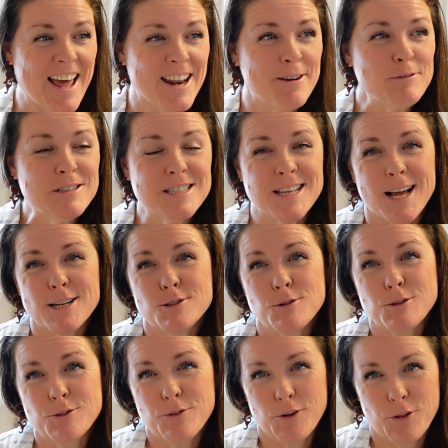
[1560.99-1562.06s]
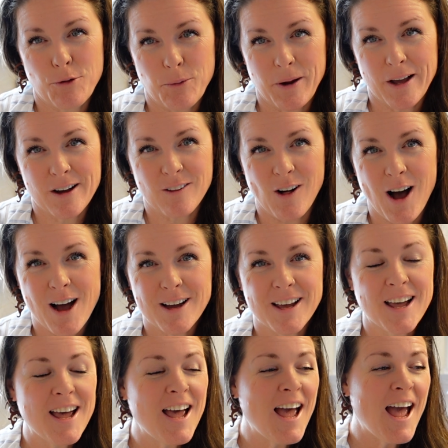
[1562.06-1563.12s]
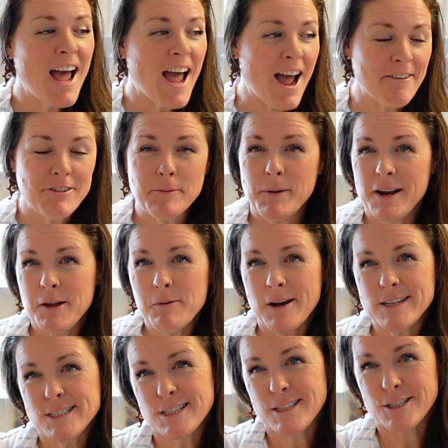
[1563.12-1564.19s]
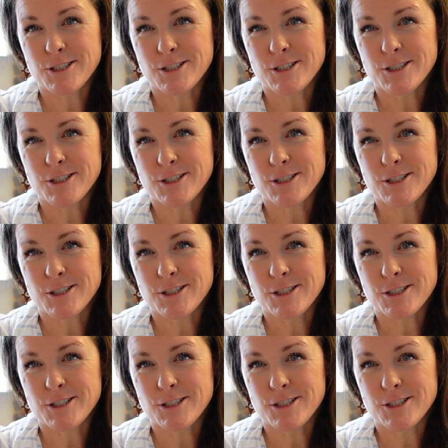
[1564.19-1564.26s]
and it was scheduled for 3 o'clock. Everybody went to